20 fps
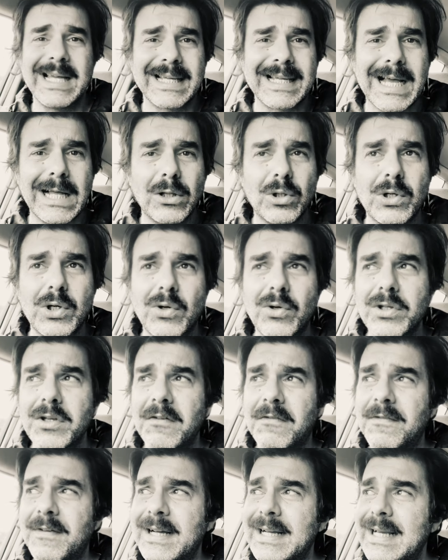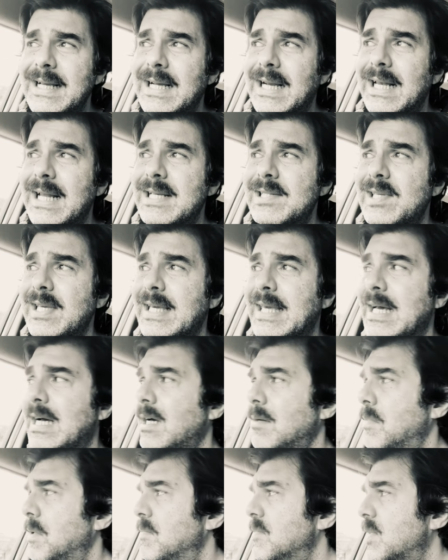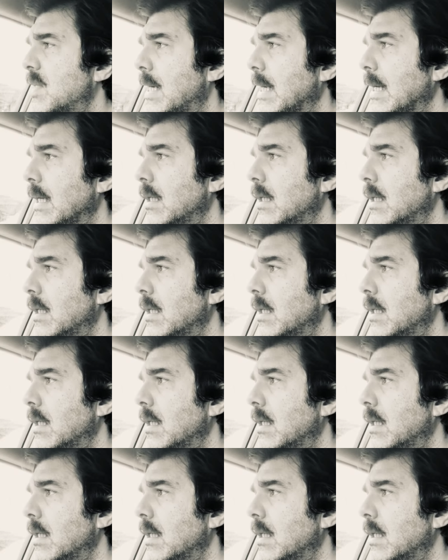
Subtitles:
Go look at all your fucking classic albums.